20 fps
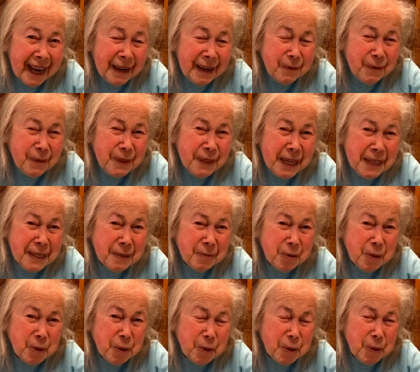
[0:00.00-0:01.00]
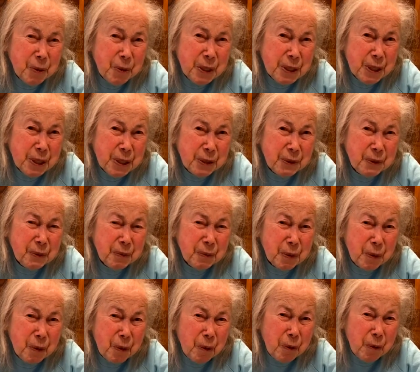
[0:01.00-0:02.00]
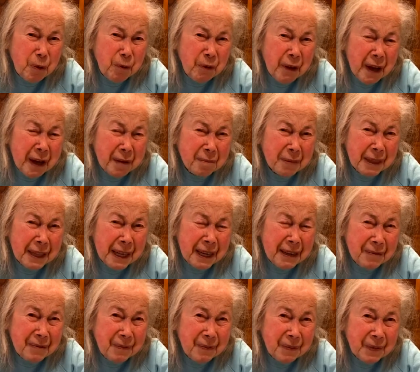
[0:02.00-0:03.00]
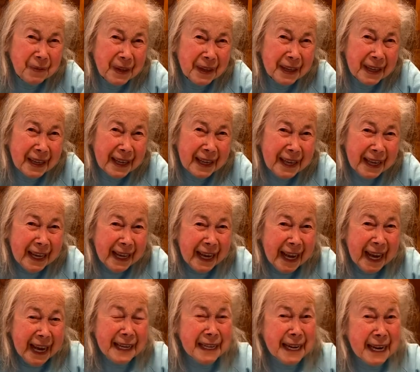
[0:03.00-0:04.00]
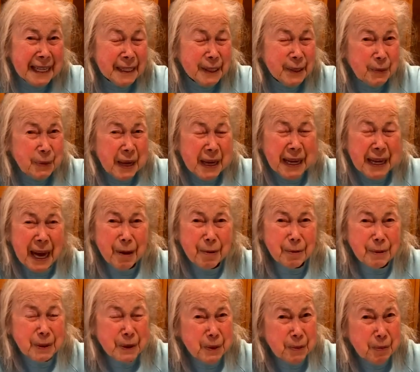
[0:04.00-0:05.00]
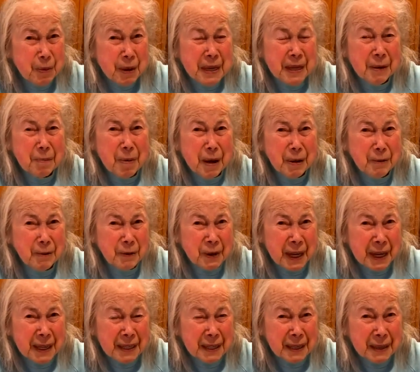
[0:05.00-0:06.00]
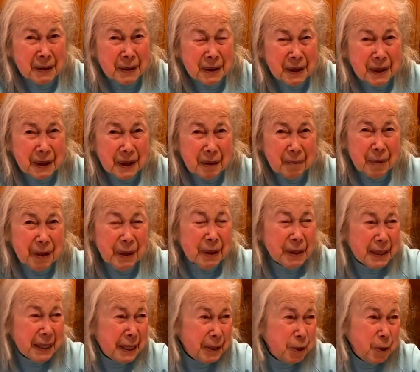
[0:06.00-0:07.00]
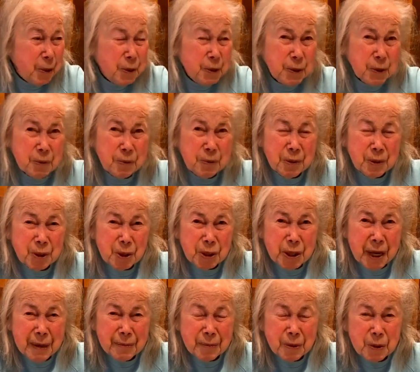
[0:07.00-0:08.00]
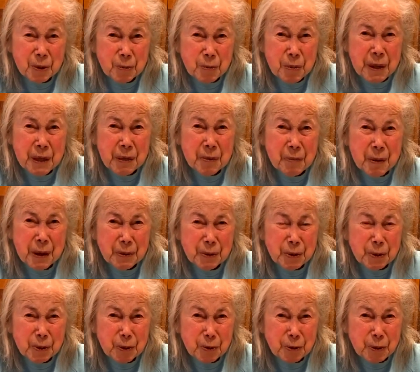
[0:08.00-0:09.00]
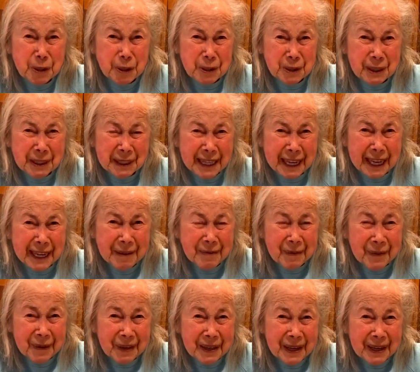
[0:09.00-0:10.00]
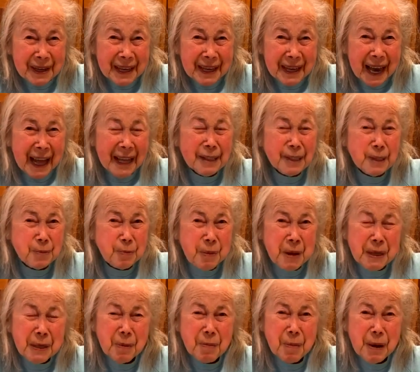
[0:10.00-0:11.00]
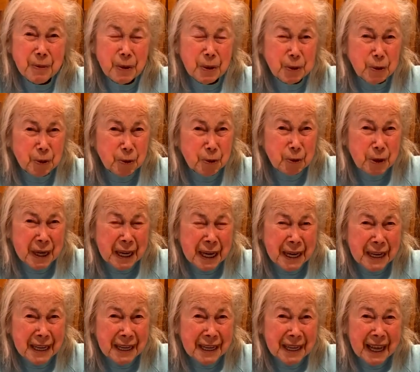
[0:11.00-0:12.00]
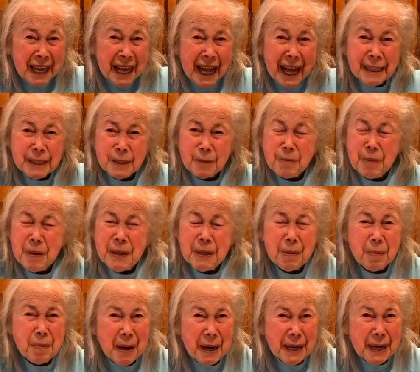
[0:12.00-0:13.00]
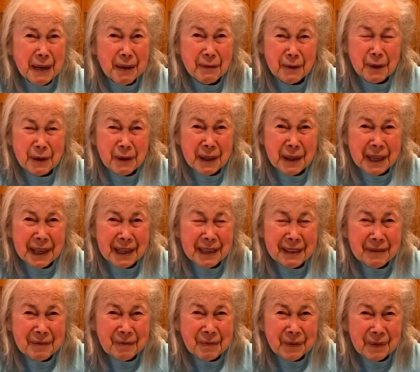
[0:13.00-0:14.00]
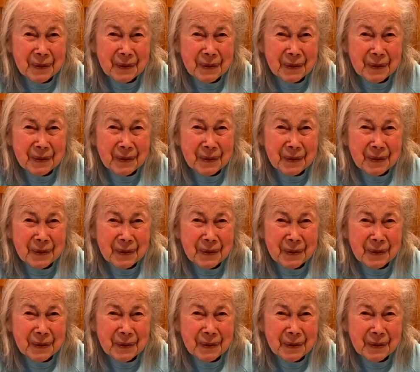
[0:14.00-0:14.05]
and send him good wishes from the whole family. And next week I will speak about Vienna, because I took so much time to speak about the tree today. I'll speak about the tree. I'll speak about everything.